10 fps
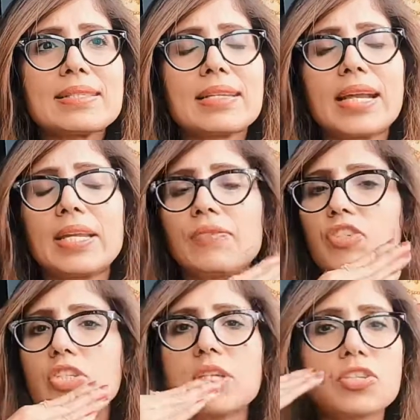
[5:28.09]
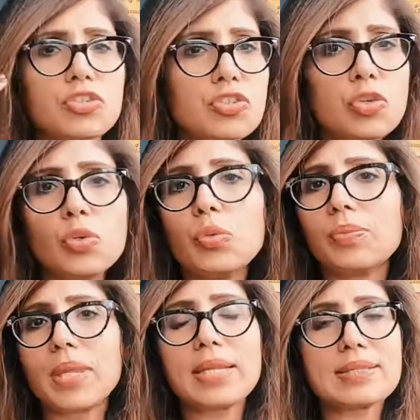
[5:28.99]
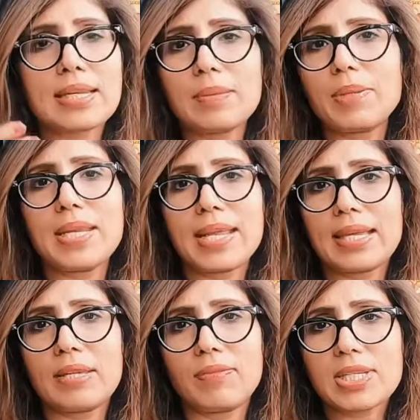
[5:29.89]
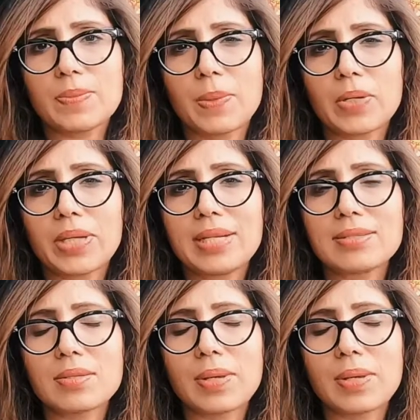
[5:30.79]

and kind of just assume that it's going to be a negative experience.